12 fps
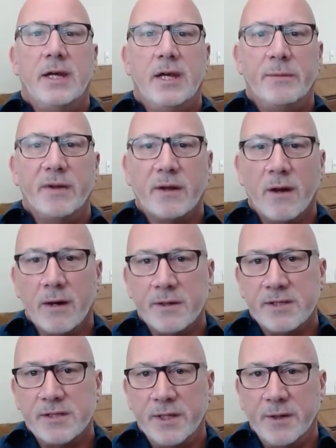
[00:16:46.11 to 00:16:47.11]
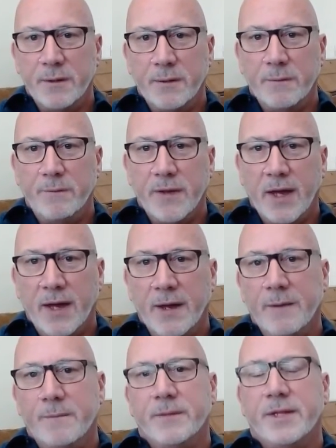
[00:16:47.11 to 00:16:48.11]
in regards to
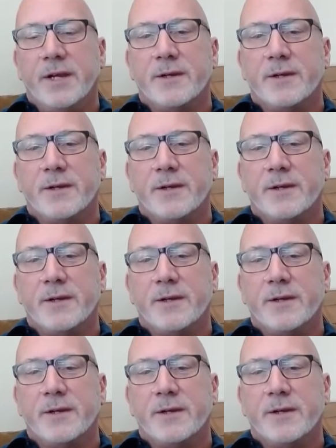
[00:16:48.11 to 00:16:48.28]
the